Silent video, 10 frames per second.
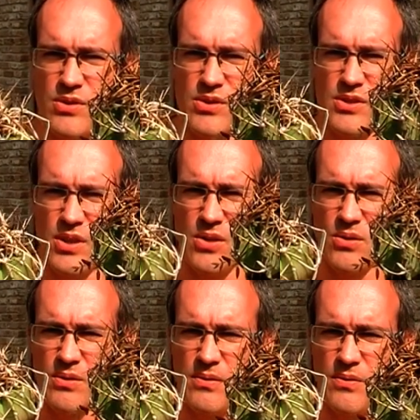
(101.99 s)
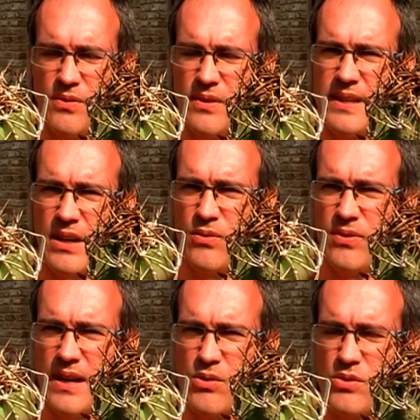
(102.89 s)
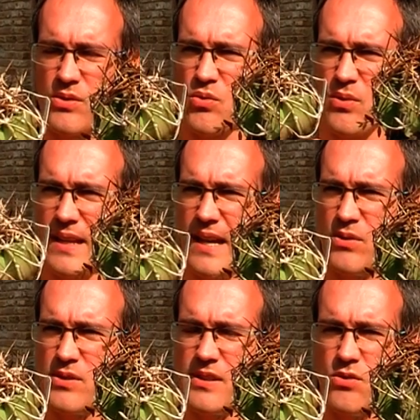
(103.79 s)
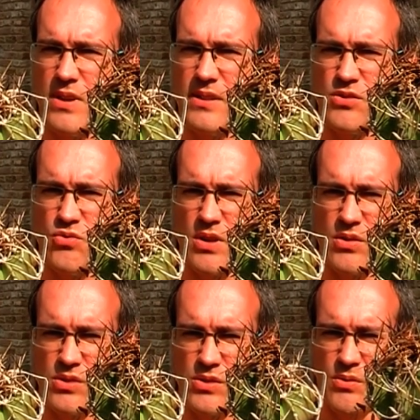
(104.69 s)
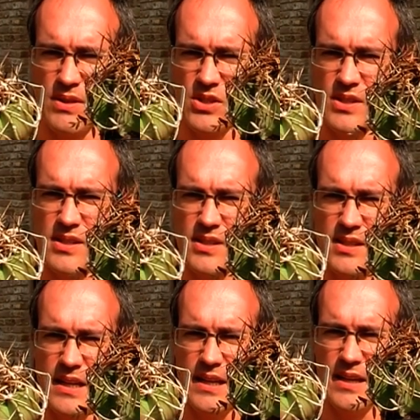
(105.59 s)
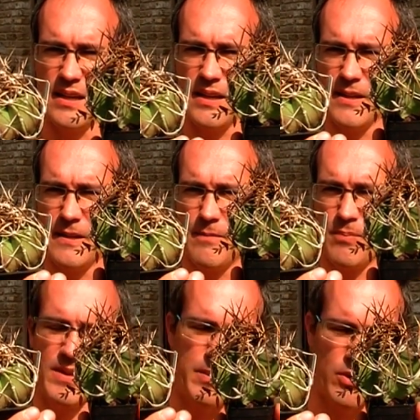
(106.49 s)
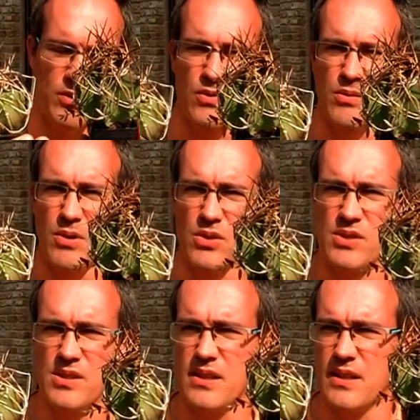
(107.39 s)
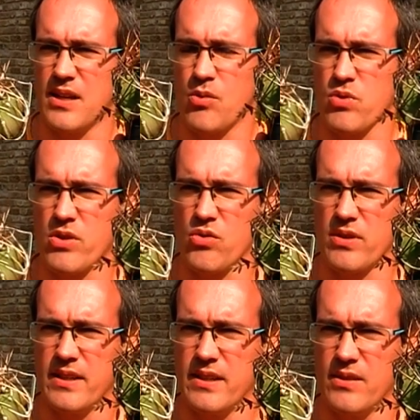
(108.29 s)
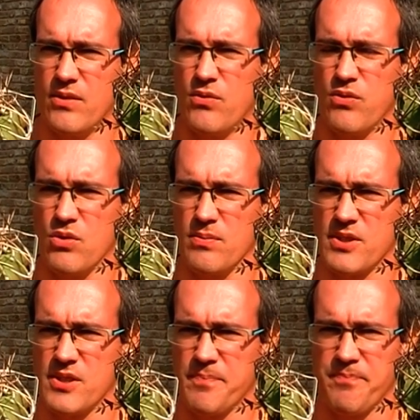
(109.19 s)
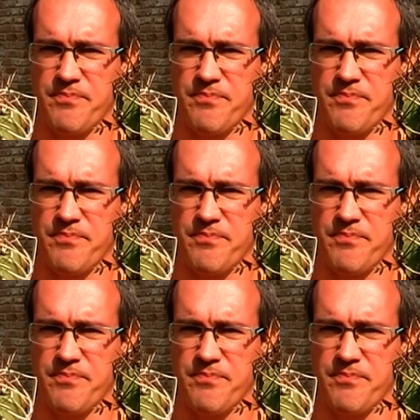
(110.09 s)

So yellow flower without the red throat, which is uh, typical for most uh, Capricorn uh, forms.